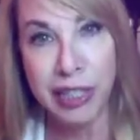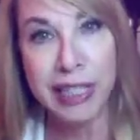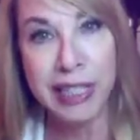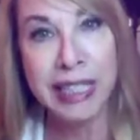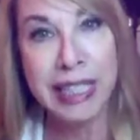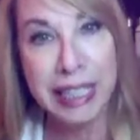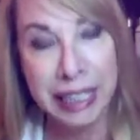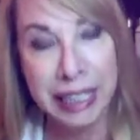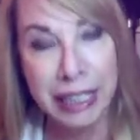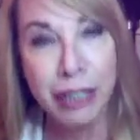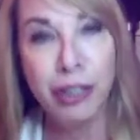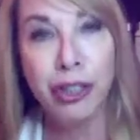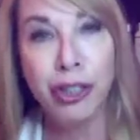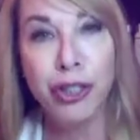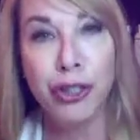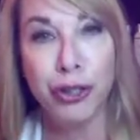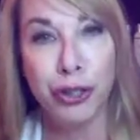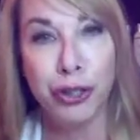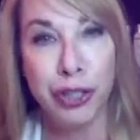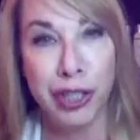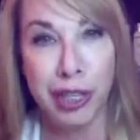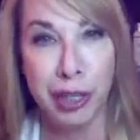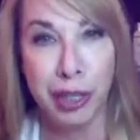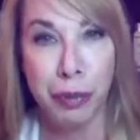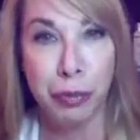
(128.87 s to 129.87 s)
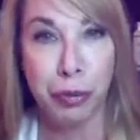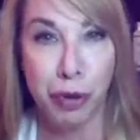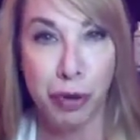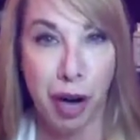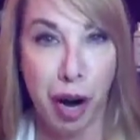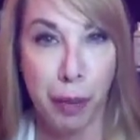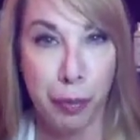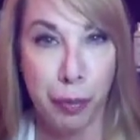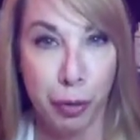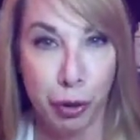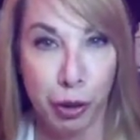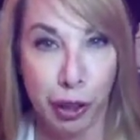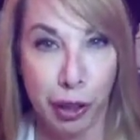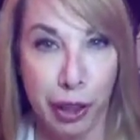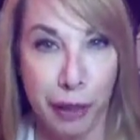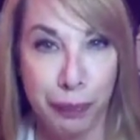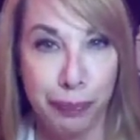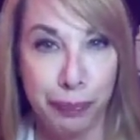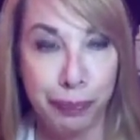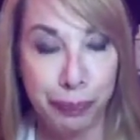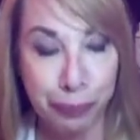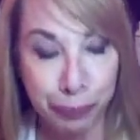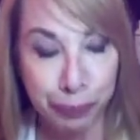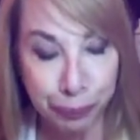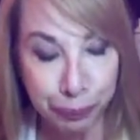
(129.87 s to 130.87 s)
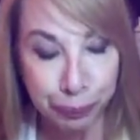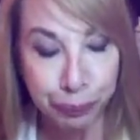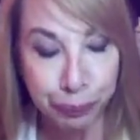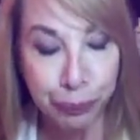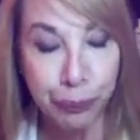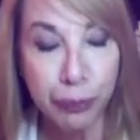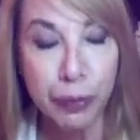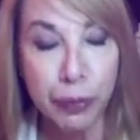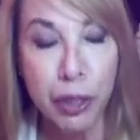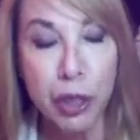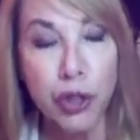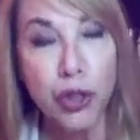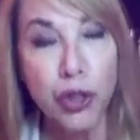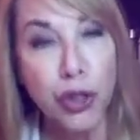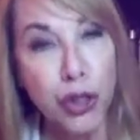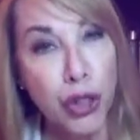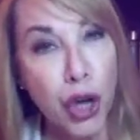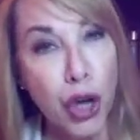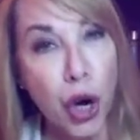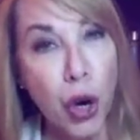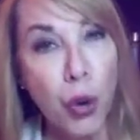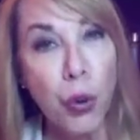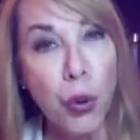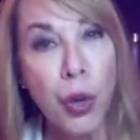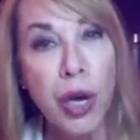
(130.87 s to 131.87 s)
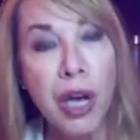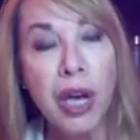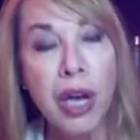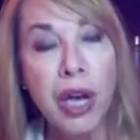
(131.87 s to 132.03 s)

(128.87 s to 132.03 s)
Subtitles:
heal your skin properly. So